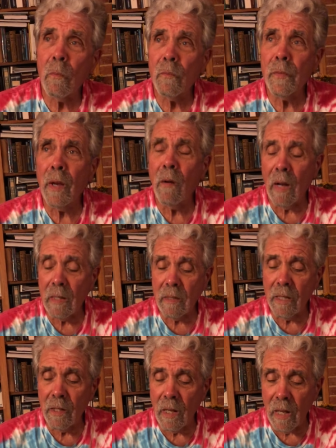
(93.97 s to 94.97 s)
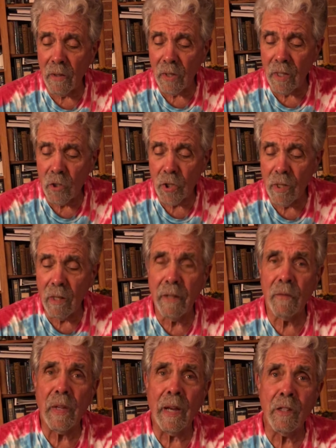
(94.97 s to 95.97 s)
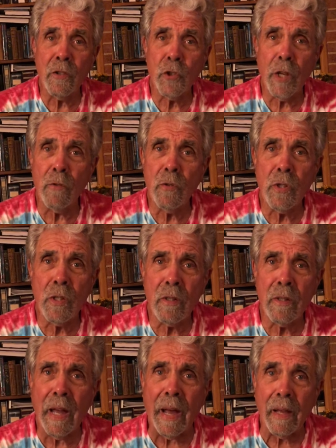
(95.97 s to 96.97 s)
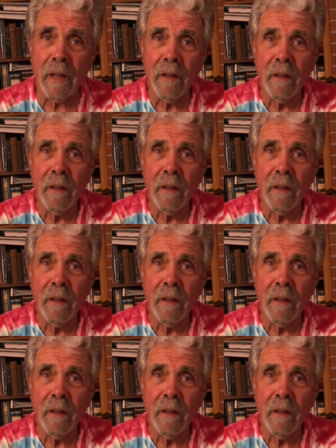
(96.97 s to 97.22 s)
No, I said I think she lived down in Jones's Neck.